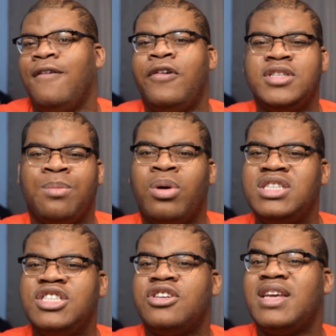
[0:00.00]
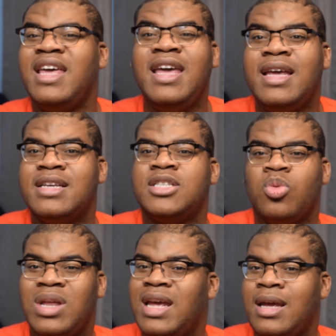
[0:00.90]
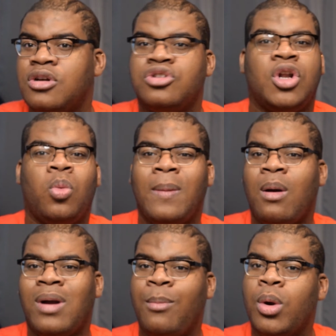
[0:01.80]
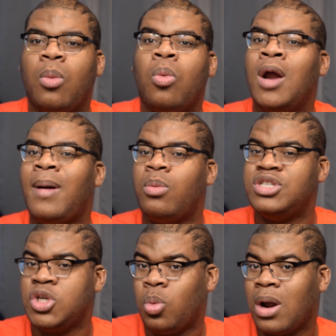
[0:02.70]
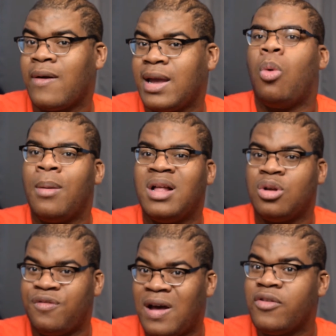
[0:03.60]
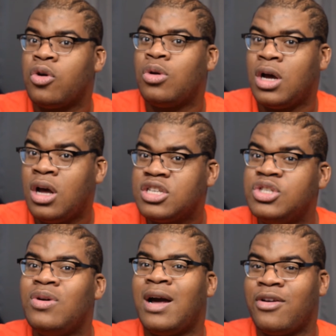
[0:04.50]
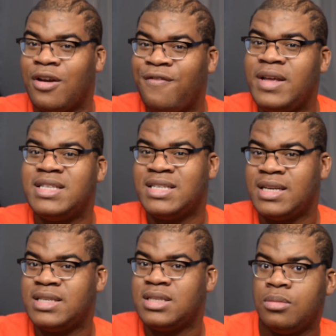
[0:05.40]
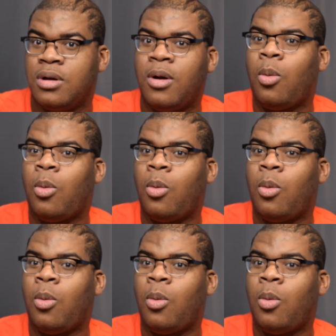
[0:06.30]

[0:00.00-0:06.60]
First impressions are key, sweetie. So don't worry about what I'm wearing. Worry about what you're wearing. Worry about those 5-year-old Uggs you got on your feet, sis.